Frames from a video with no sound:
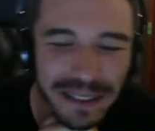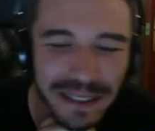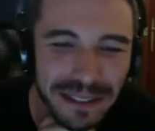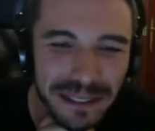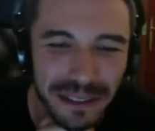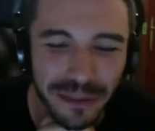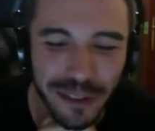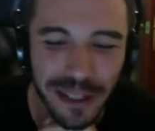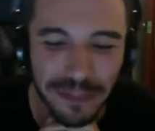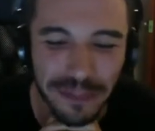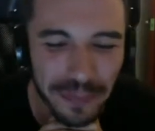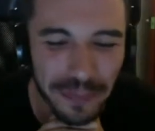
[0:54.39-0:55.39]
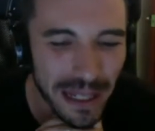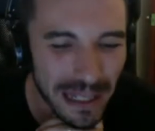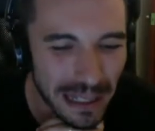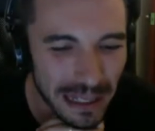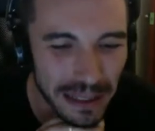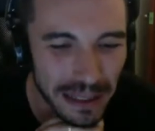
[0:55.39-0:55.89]
Sofie,
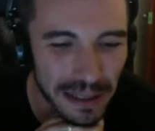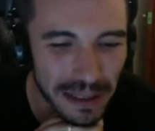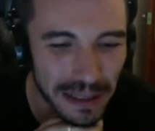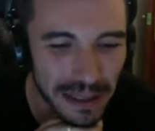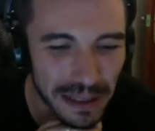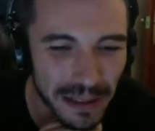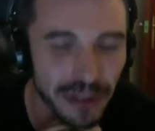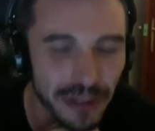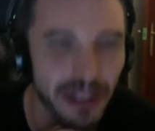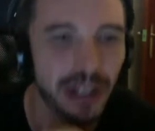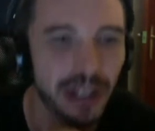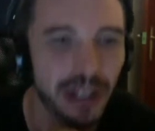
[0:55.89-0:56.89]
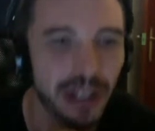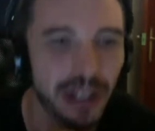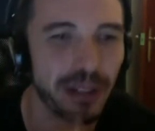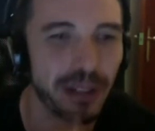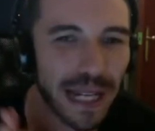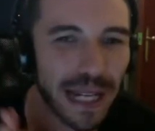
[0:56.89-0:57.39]
you know that
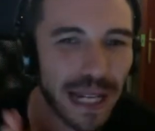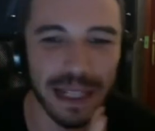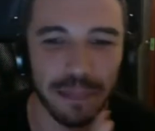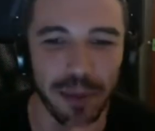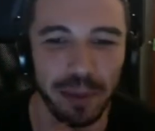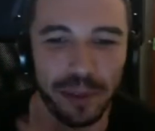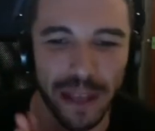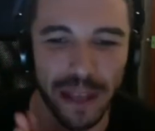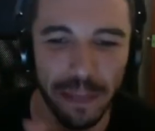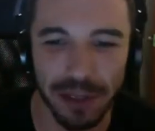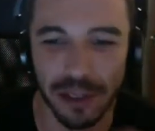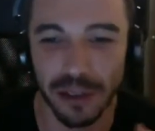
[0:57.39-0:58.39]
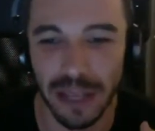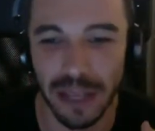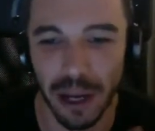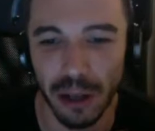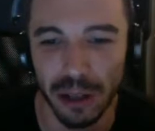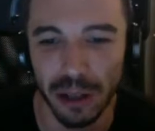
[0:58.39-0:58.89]
we had a previous episode
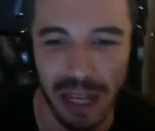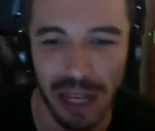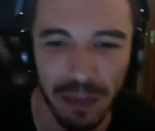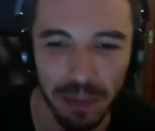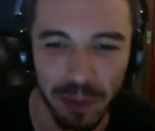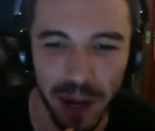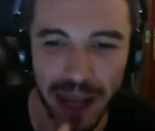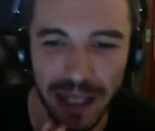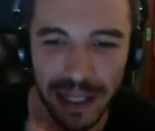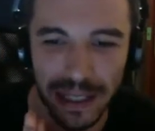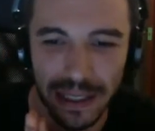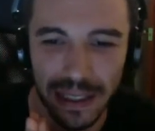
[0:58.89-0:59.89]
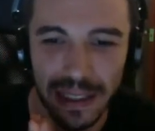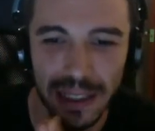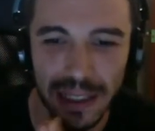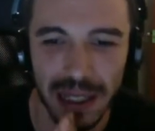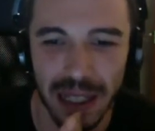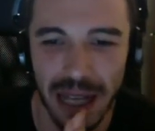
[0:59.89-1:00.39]
about Prague,
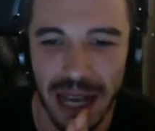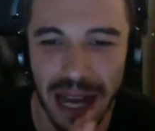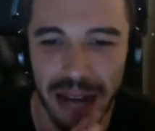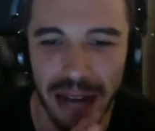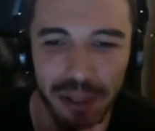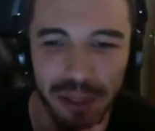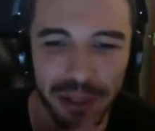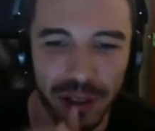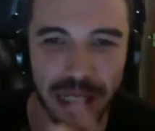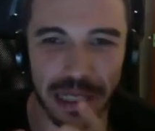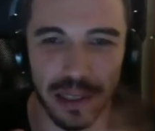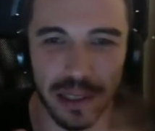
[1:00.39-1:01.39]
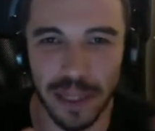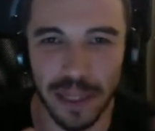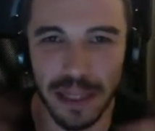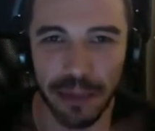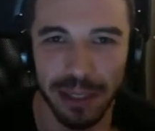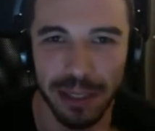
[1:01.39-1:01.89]
and we talked a little
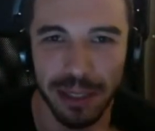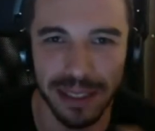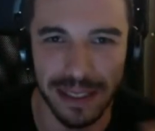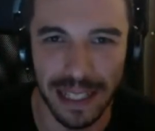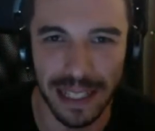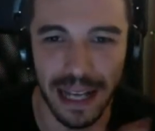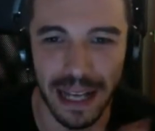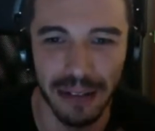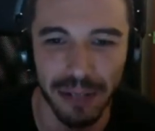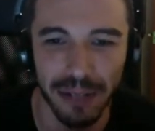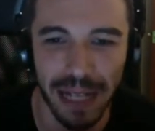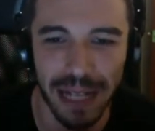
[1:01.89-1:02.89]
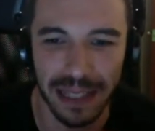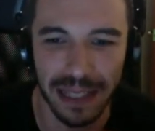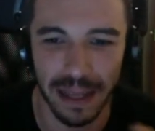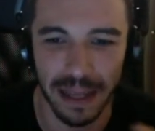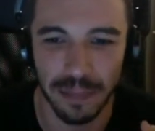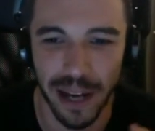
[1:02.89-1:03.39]
bit about the scene, and we had
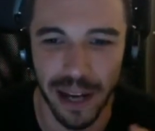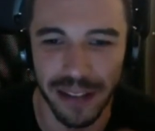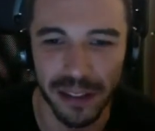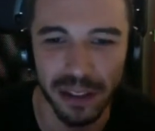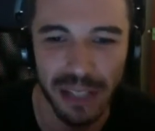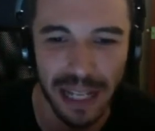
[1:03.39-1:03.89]
Brandon as